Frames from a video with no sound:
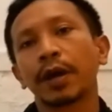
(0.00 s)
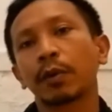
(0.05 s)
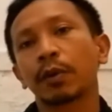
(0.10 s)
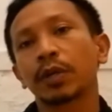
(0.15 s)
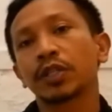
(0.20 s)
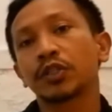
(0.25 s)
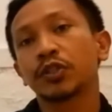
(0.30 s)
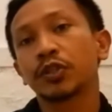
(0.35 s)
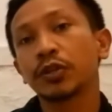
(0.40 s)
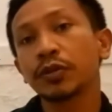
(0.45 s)

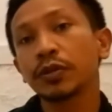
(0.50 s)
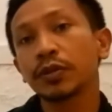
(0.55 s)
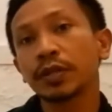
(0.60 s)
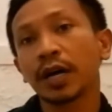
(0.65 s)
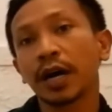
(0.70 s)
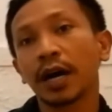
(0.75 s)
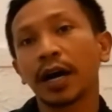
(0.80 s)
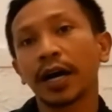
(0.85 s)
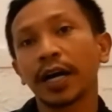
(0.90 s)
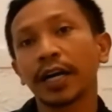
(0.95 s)
There are
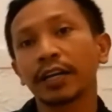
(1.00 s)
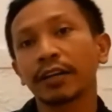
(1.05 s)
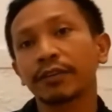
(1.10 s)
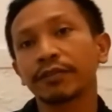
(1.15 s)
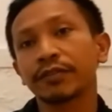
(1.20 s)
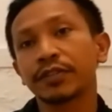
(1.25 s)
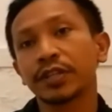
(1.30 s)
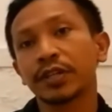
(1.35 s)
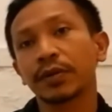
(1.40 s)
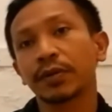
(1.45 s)
two
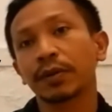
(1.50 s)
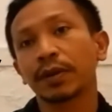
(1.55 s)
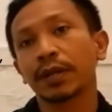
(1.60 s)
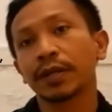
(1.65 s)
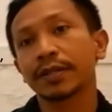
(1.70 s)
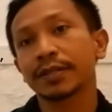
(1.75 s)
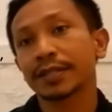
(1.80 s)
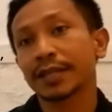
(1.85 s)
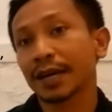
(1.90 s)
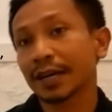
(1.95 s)
kinds of
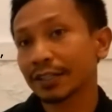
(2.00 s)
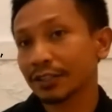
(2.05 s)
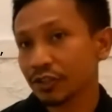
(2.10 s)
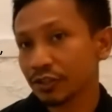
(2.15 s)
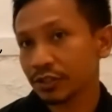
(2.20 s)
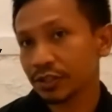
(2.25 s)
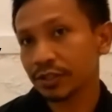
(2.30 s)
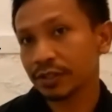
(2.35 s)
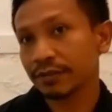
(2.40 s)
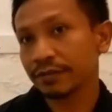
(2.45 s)

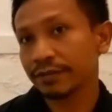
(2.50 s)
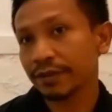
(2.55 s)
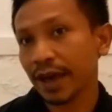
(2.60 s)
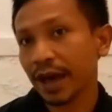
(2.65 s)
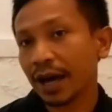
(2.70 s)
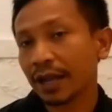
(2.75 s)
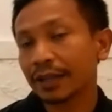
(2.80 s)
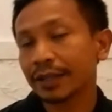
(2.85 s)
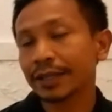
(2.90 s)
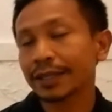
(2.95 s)
generalization,
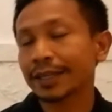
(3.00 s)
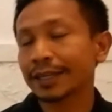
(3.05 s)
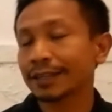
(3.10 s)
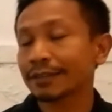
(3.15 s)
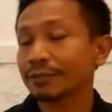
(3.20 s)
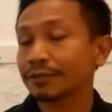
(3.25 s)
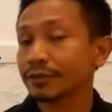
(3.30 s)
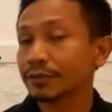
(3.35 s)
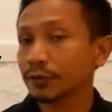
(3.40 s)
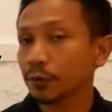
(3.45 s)

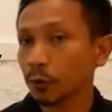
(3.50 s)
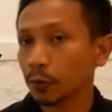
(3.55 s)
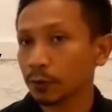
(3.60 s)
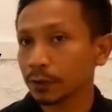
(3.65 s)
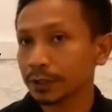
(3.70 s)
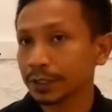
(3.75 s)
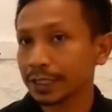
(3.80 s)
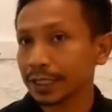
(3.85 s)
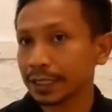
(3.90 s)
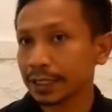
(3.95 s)
valid and
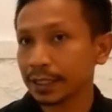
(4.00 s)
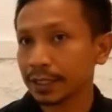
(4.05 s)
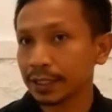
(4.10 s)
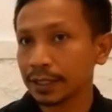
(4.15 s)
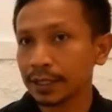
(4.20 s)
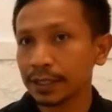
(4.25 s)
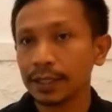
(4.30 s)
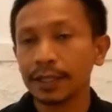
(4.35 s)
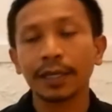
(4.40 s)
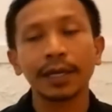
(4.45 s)

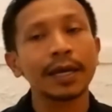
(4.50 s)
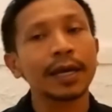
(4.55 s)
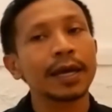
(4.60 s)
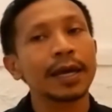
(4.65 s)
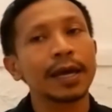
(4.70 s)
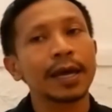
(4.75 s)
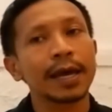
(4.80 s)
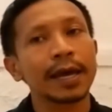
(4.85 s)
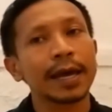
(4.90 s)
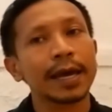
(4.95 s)
faulty,
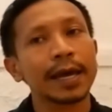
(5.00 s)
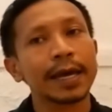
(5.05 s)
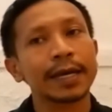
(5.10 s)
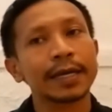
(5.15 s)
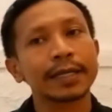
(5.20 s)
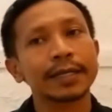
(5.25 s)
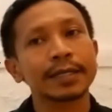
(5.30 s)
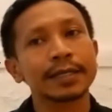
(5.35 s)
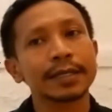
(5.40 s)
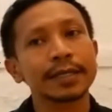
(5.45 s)

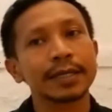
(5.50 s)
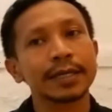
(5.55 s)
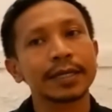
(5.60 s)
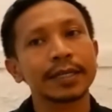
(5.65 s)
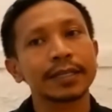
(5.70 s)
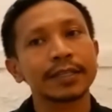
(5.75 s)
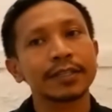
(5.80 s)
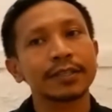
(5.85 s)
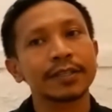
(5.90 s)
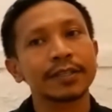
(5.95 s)
and
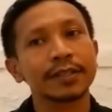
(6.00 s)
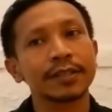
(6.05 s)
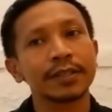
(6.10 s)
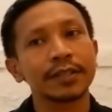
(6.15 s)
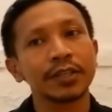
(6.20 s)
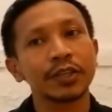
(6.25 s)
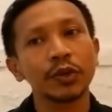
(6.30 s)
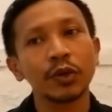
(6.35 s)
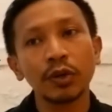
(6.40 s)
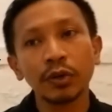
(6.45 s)
it
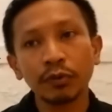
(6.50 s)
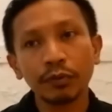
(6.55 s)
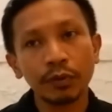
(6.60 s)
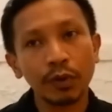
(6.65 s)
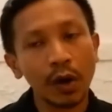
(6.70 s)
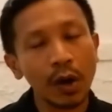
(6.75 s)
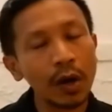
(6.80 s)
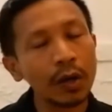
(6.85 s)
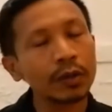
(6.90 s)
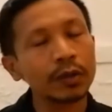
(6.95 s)
is
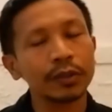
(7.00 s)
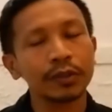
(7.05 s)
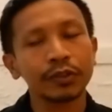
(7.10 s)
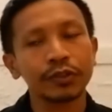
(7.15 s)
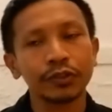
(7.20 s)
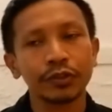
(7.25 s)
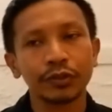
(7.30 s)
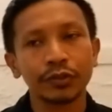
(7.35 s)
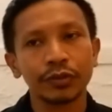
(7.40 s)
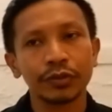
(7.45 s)
your
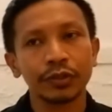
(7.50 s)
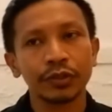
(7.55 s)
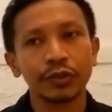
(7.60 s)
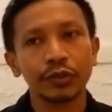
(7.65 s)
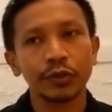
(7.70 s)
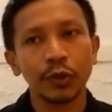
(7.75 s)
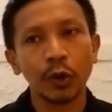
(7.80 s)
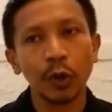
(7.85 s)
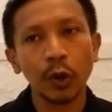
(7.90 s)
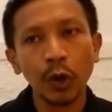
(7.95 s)
role to
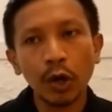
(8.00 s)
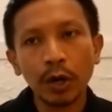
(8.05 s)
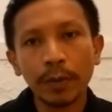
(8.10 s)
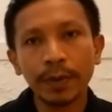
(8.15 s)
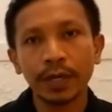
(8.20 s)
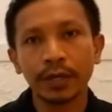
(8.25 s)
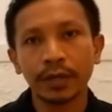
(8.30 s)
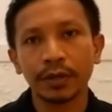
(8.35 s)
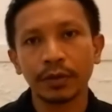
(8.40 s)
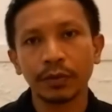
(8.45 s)

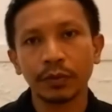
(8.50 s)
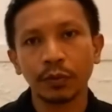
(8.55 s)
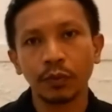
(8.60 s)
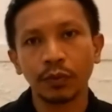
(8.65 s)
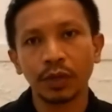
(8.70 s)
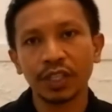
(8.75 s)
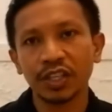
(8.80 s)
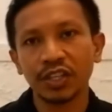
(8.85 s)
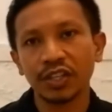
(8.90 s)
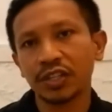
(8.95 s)
determine
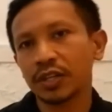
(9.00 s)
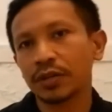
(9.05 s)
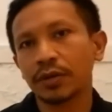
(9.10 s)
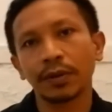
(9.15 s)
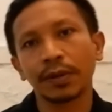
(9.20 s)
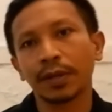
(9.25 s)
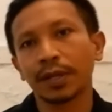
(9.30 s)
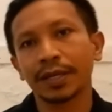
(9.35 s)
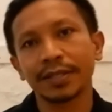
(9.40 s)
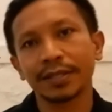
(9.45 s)
which
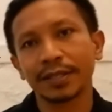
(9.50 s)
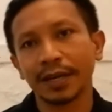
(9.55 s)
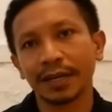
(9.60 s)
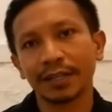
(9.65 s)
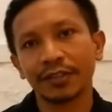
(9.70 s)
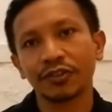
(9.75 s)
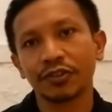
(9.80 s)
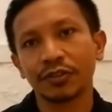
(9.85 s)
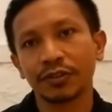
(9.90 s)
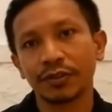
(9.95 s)

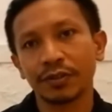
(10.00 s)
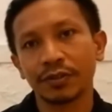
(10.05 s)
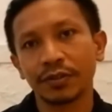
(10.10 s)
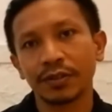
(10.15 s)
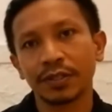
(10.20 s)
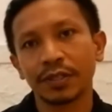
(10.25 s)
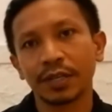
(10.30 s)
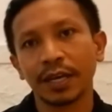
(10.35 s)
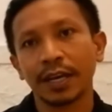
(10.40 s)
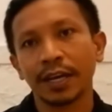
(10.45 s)

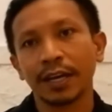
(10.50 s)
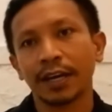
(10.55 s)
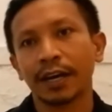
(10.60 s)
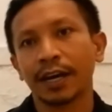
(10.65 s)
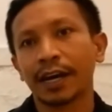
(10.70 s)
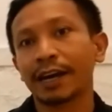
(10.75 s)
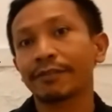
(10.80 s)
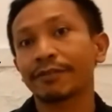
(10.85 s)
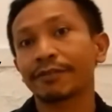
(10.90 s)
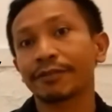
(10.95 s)
generalizations
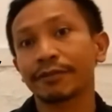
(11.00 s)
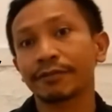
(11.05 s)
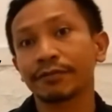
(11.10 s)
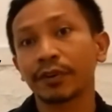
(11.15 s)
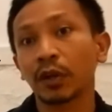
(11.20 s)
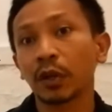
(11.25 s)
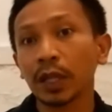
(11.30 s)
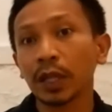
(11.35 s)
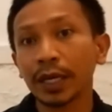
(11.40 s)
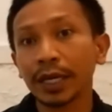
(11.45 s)
have
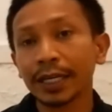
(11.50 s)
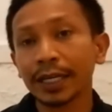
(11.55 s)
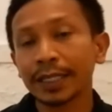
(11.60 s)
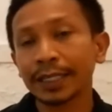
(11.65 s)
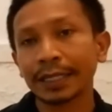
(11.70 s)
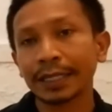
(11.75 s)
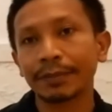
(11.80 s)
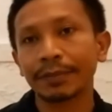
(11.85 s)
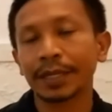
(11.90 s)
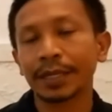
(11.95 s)

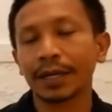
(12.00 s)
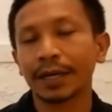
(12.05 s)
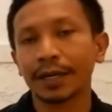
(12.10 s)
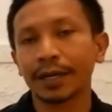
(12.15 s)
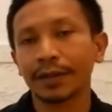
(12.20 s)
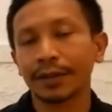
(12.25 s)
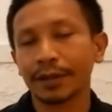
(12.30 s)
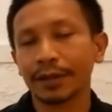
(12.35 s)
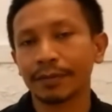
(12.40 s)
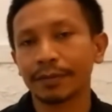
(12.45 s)
validity
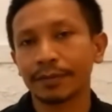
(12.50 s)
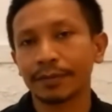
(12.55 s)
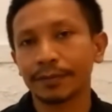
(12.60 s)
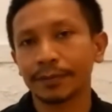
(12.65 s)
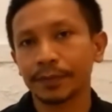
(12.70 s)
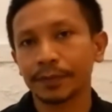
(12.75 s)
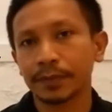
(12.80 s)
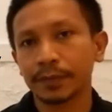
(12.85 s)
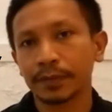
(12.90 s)
behind them.